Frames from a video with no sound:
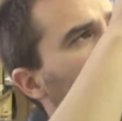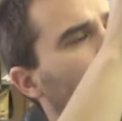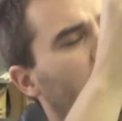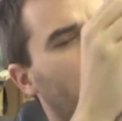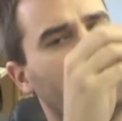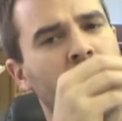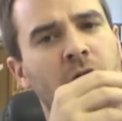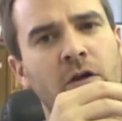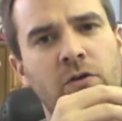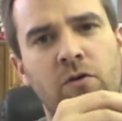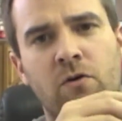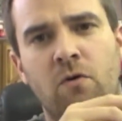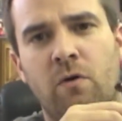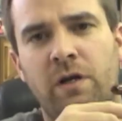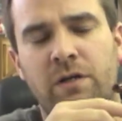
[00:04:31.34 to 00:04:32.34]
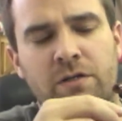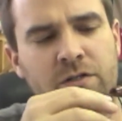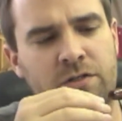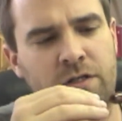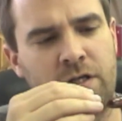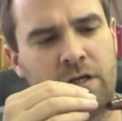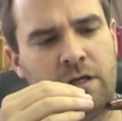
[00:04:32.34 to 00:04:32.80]
the light, you're going to
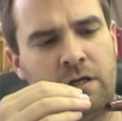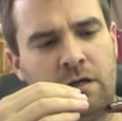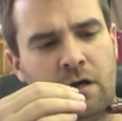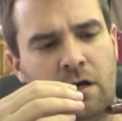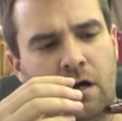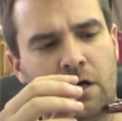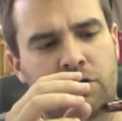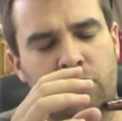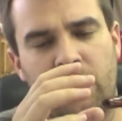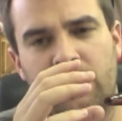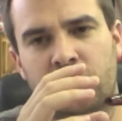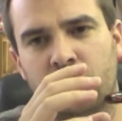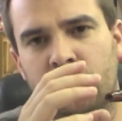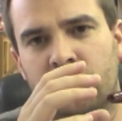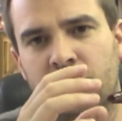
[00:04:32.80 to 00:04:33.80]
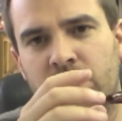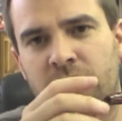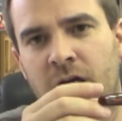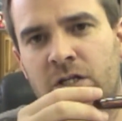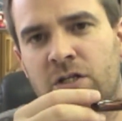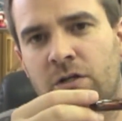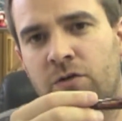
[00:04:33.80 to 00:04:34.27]
see a translucent
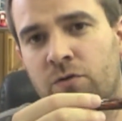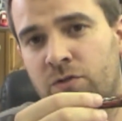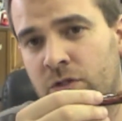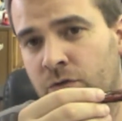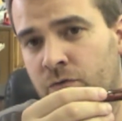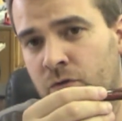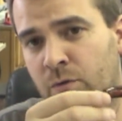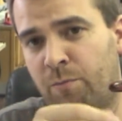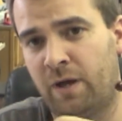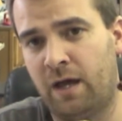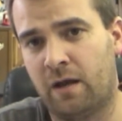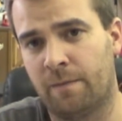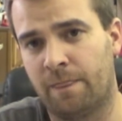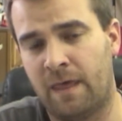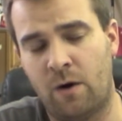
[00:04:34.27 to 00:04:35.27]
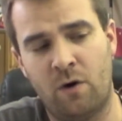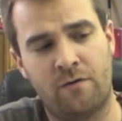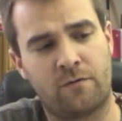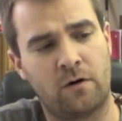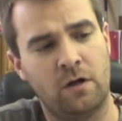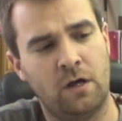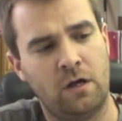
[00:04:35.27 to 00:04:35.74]
section and you'll see through the pen.
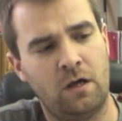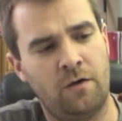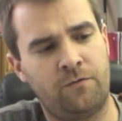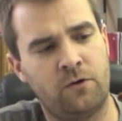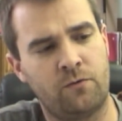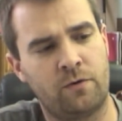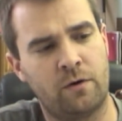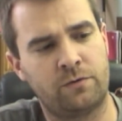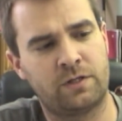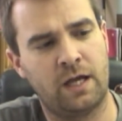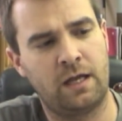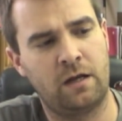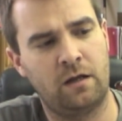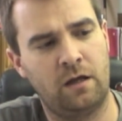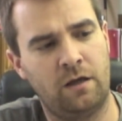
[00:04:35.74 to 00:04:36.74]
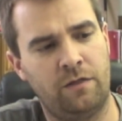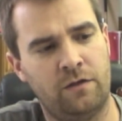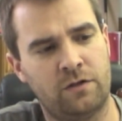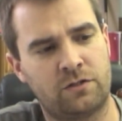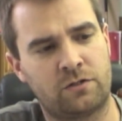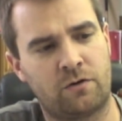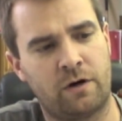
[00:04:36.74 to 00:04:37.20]
However, if you rotate it in
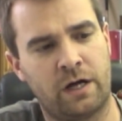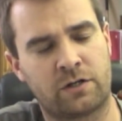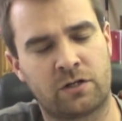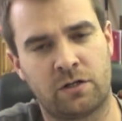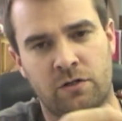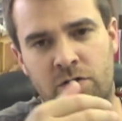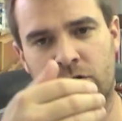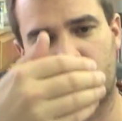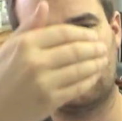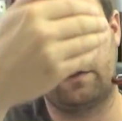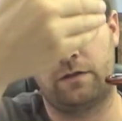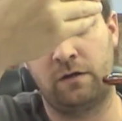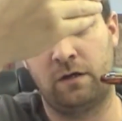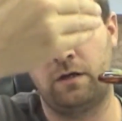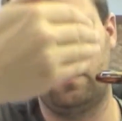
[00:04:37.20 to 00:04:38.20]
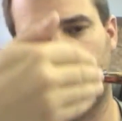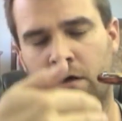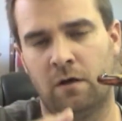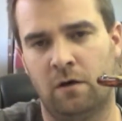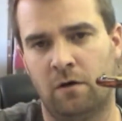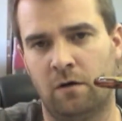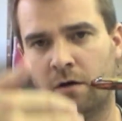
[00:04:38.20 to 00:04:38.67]
this direction so that the
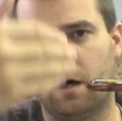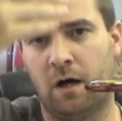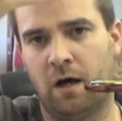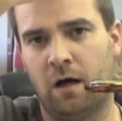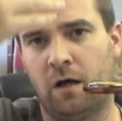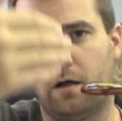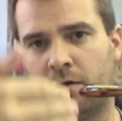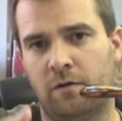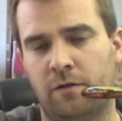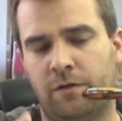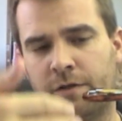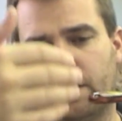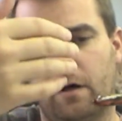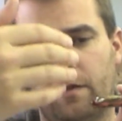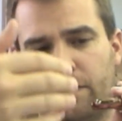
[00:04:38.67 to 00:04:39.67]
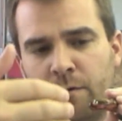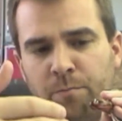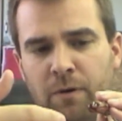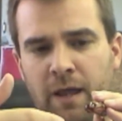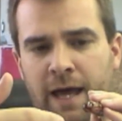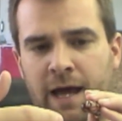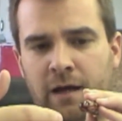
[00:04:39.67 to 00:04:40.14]

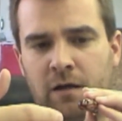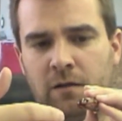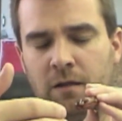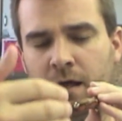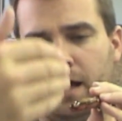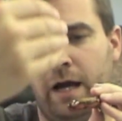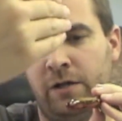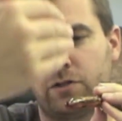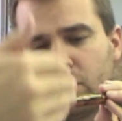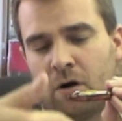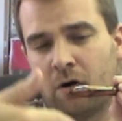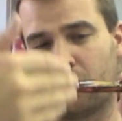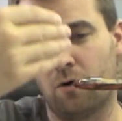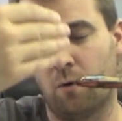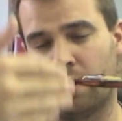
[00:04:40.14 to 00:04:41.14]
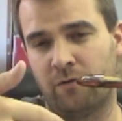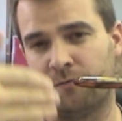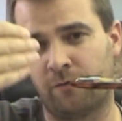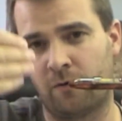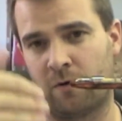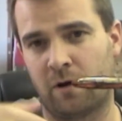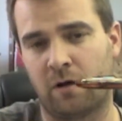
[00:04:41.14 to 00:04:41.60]
black lines are going
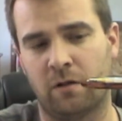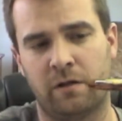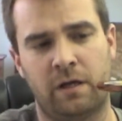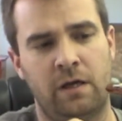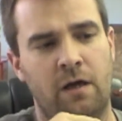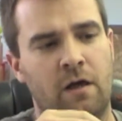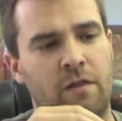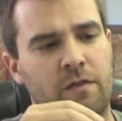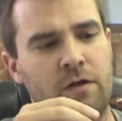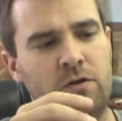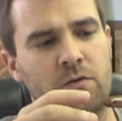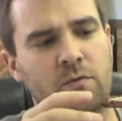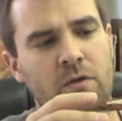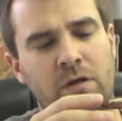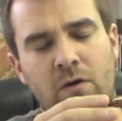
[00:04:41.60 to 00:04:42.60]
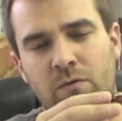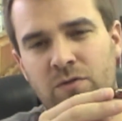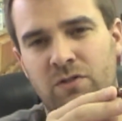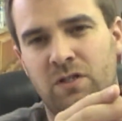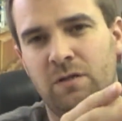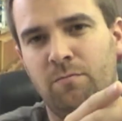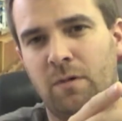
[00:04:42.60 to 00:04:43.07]
vertically, then you really don't
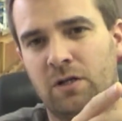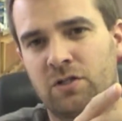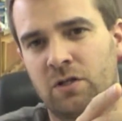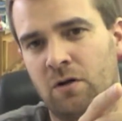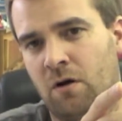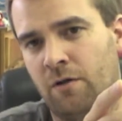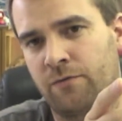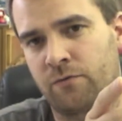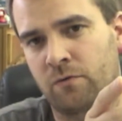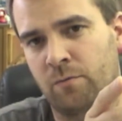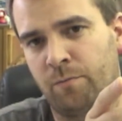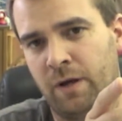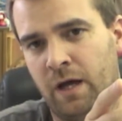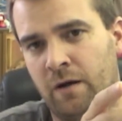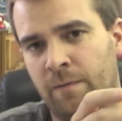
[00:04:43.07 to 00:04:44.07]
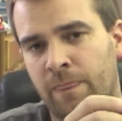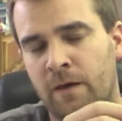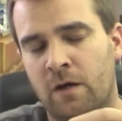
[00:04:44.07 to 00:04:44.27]
see much at all through the pen.